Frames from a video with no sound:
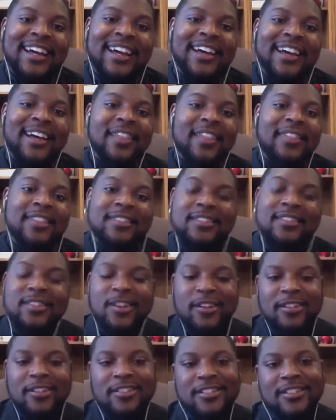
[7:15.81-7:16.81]
this
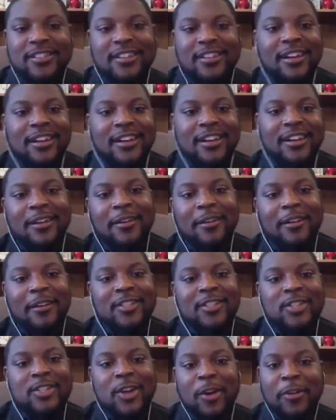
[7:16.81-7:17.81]
church
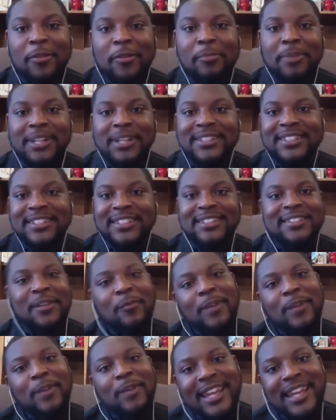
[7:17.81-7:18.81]
chartered buses and
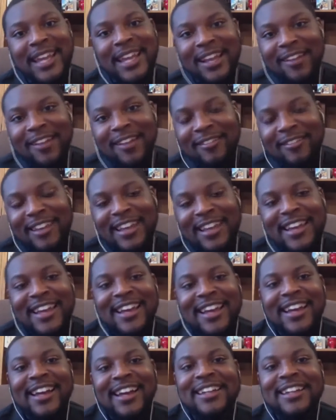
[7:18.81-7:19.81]
went down
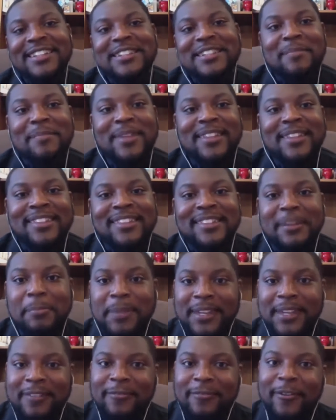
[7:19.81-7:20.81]
to
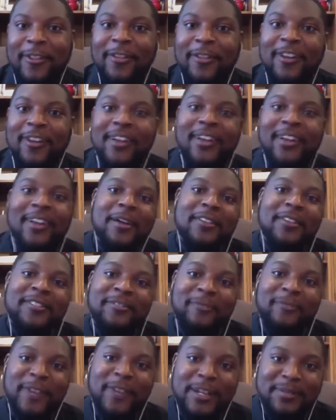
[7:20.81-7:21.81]
Mississippi for the
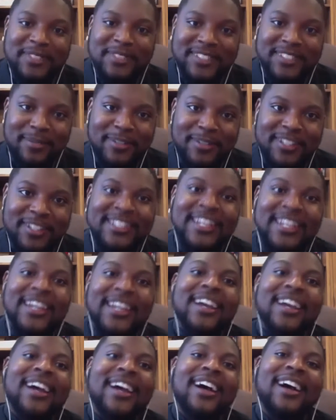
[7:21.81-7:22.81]
Freedom Summers.
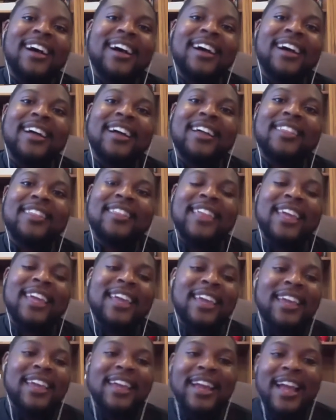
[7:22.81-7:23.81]
I
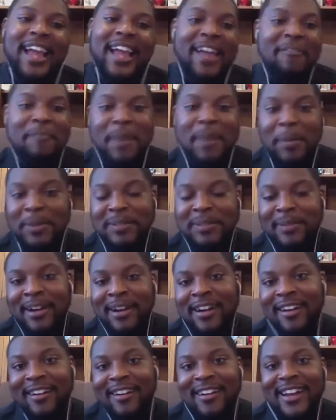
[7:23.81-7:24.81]
have members of my
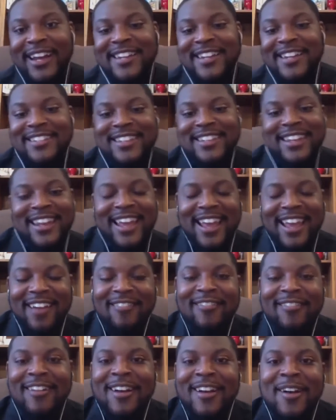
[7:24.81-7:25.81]
congregation
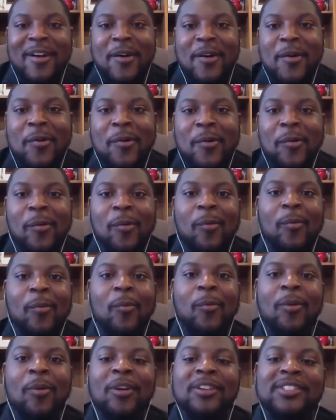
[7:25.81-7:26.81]
now who
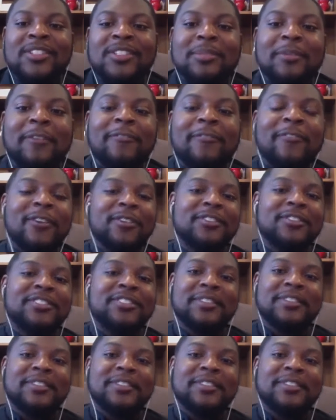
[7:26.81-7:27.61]
were some of the first